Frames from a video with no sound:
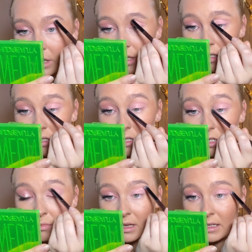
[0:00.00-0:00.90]
So just
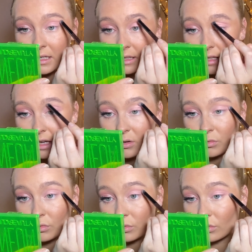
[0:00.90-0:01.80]
blending that
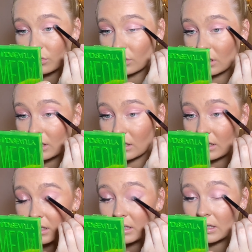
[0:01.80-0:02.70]
all
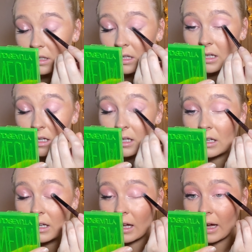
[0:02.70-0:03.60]

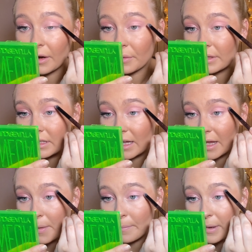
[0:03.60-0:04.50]
out as a
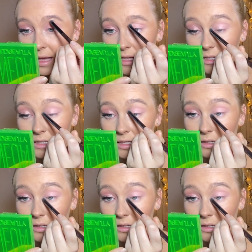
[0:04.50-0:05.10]
base,